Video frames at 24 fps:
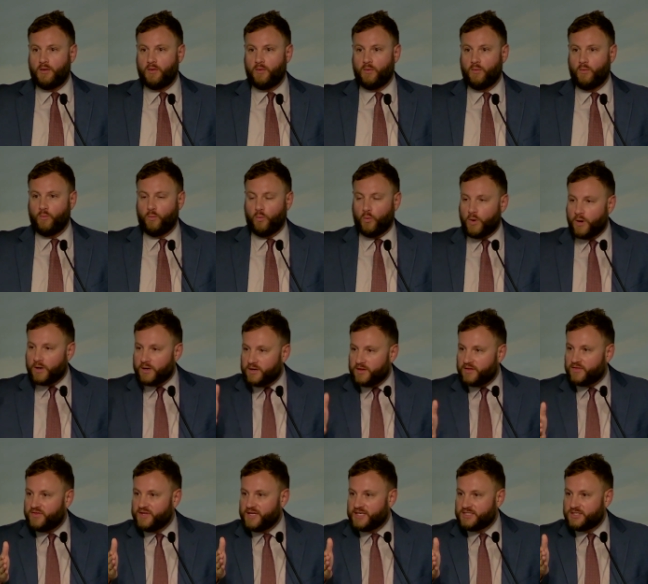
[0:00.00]
one of
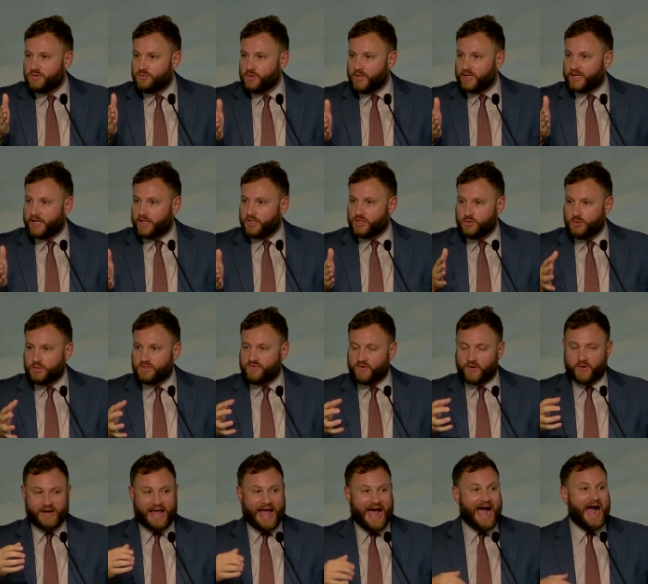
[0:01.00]
the things you really got to do is
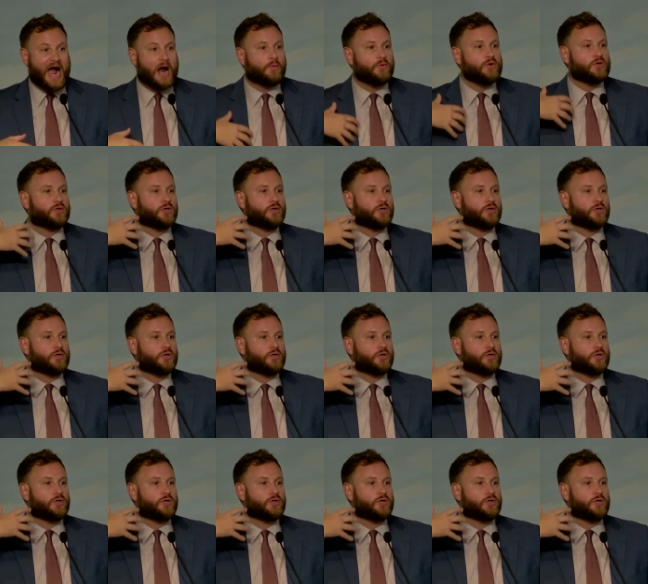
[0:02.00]
figure out how are you